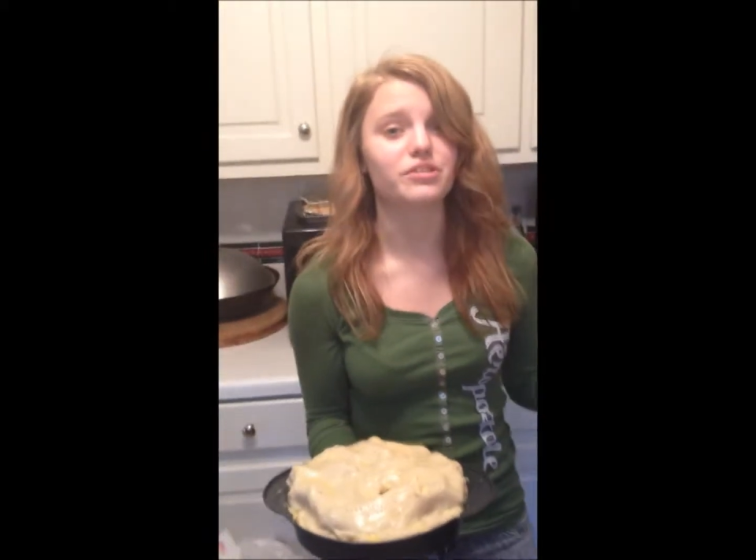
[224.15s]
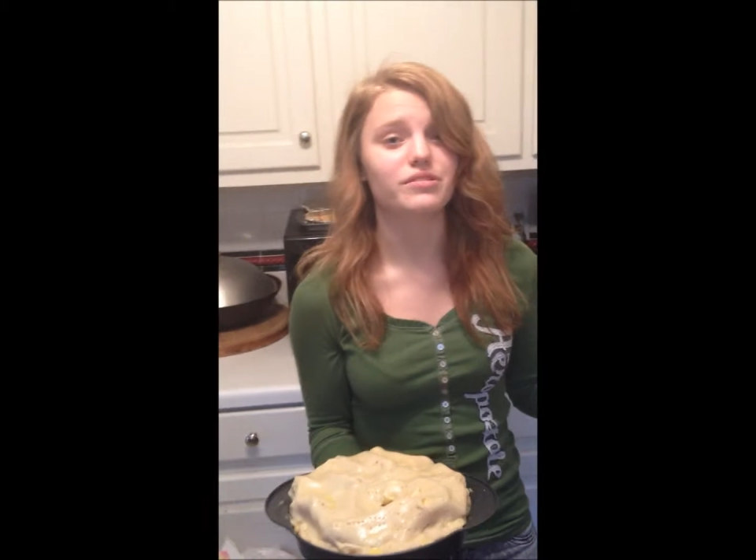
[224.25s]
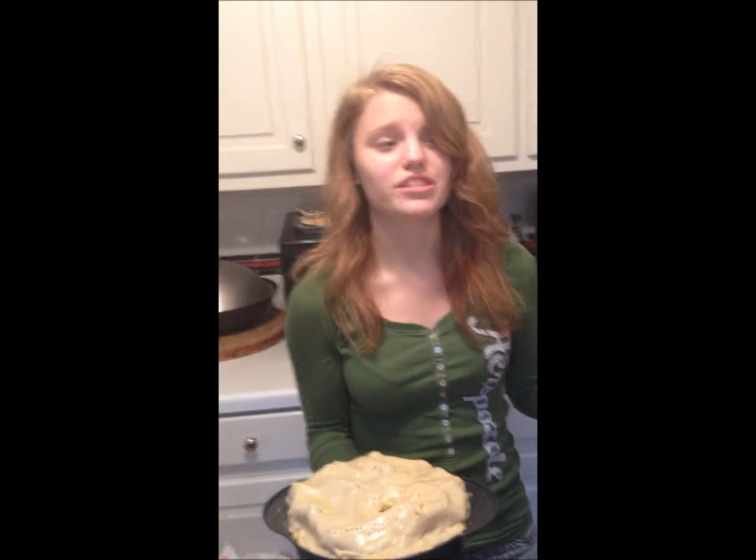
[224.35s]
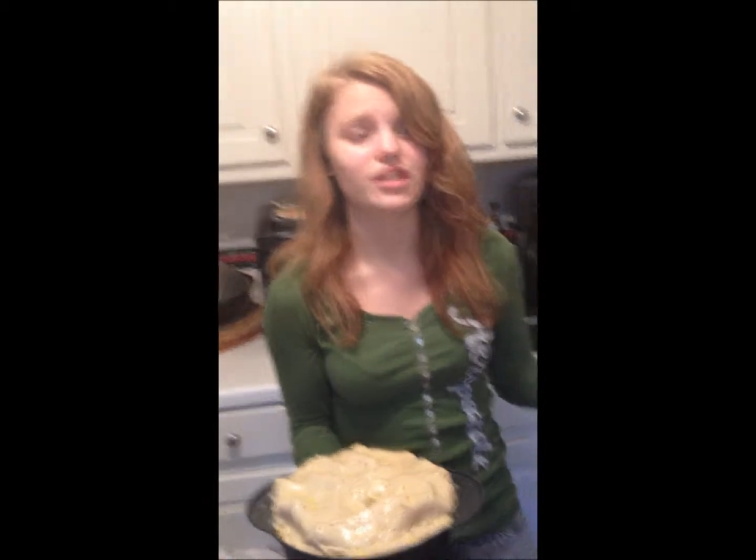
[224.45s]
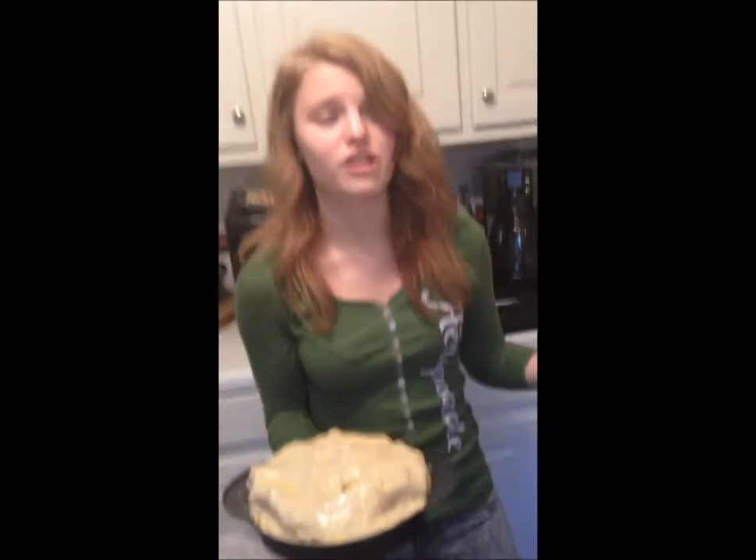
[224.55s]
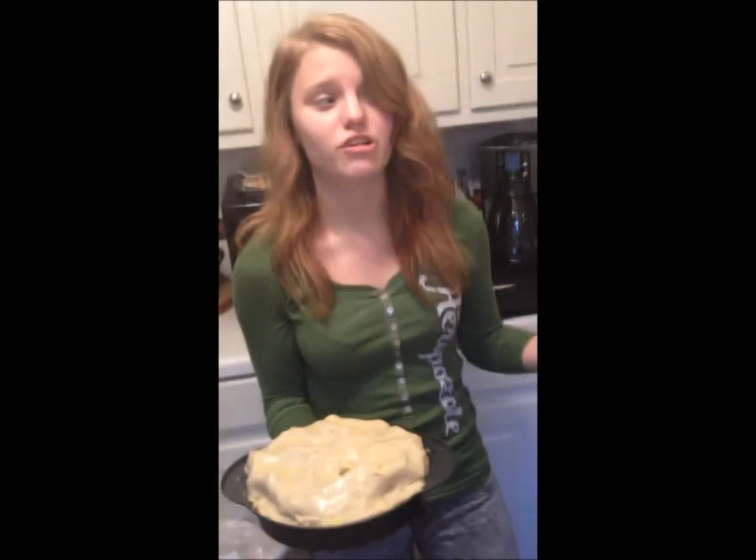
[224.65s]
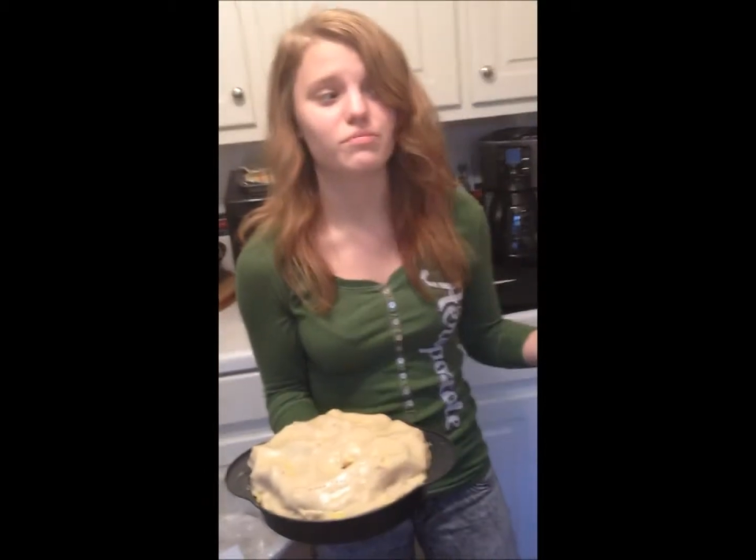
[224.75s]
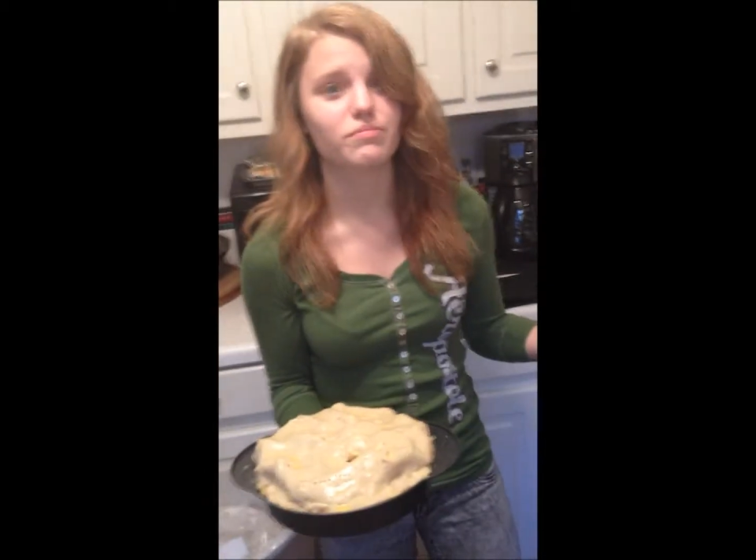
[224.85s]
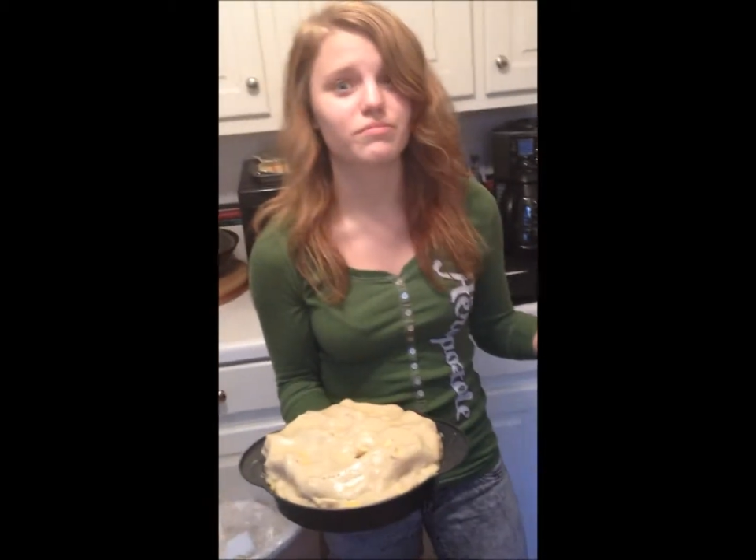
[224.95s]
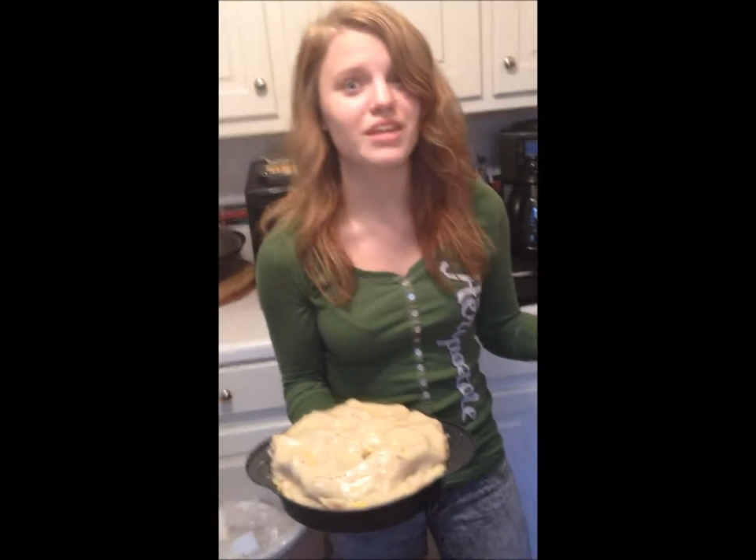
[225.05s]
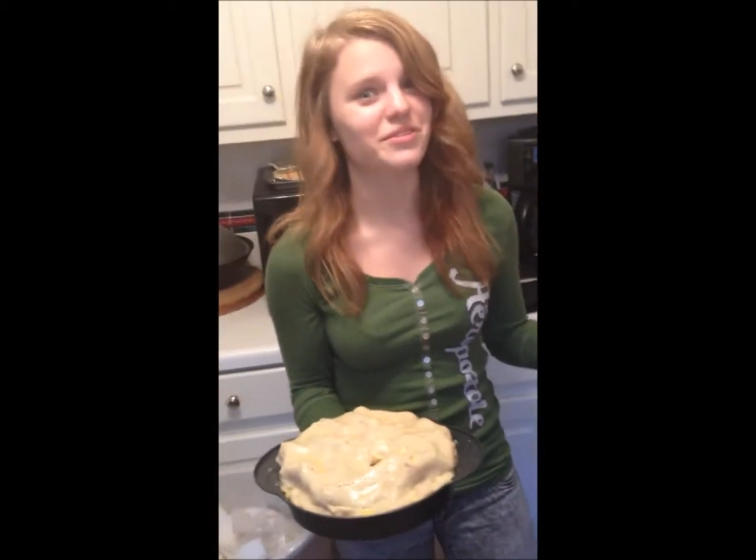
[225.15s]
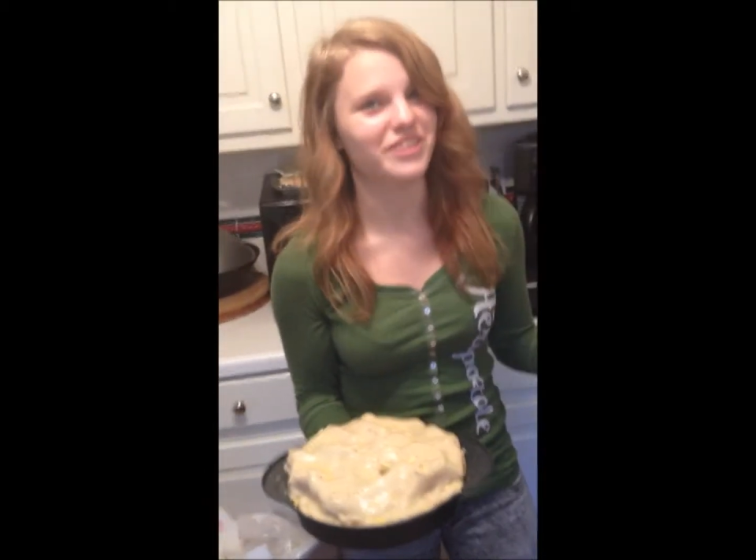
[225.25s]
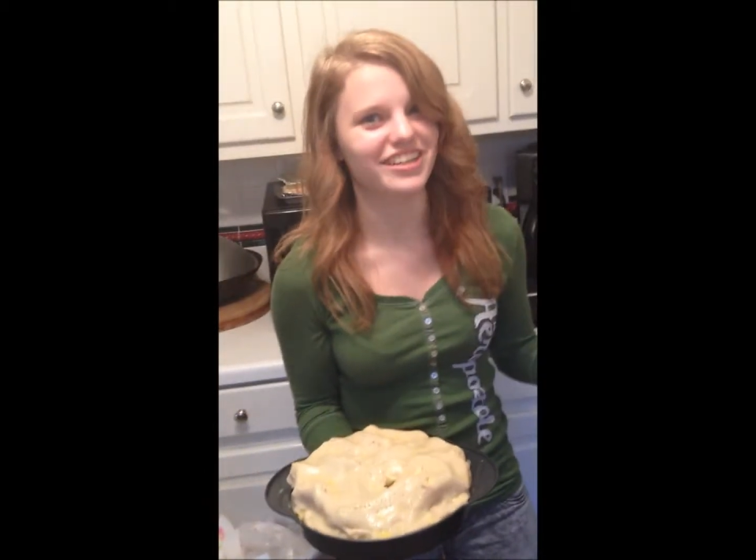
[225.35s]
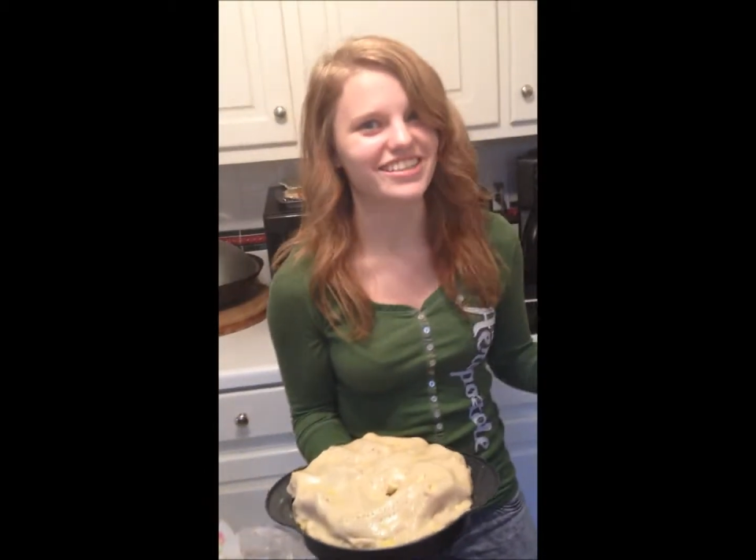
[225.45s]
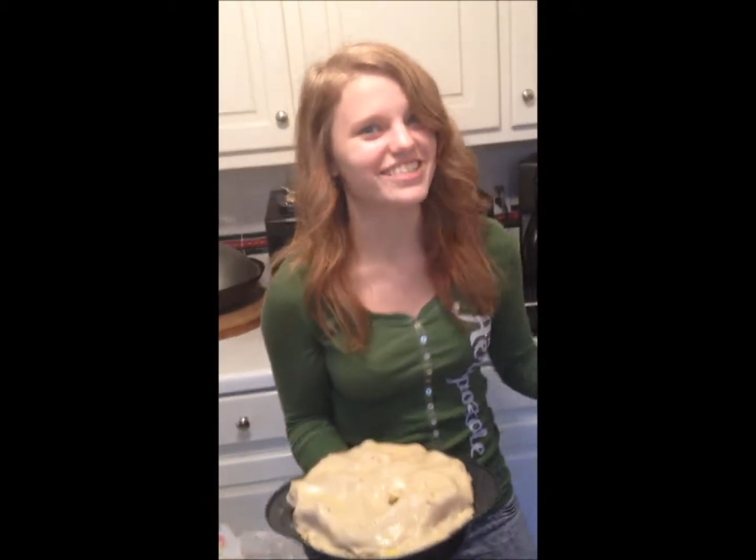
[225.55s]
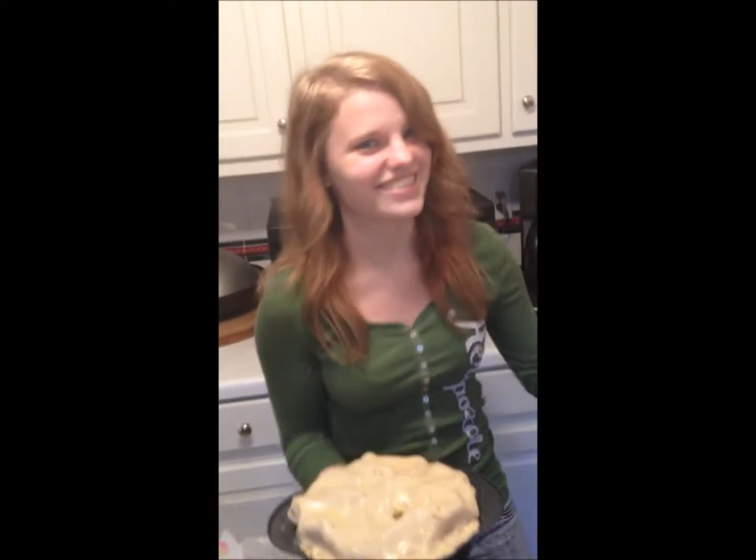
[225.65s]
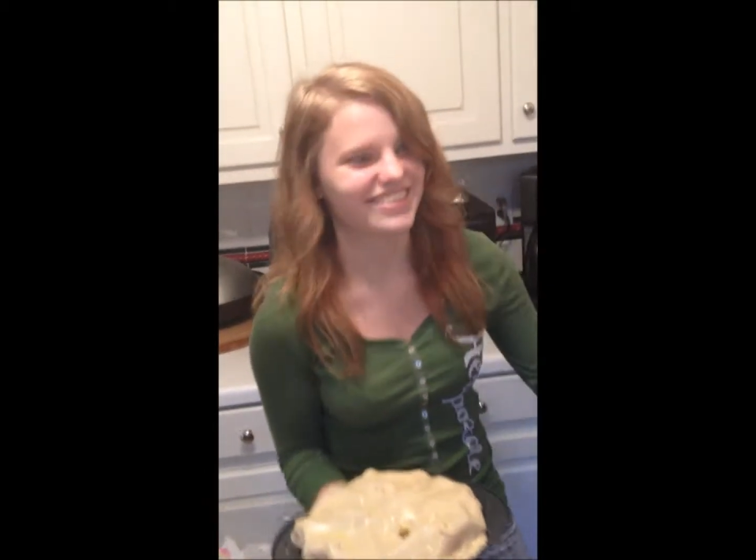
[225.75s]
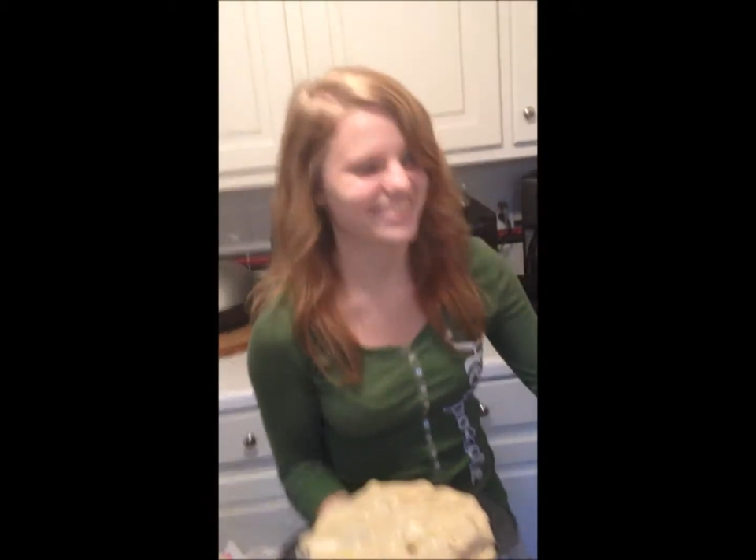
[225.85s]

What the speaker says: So it works.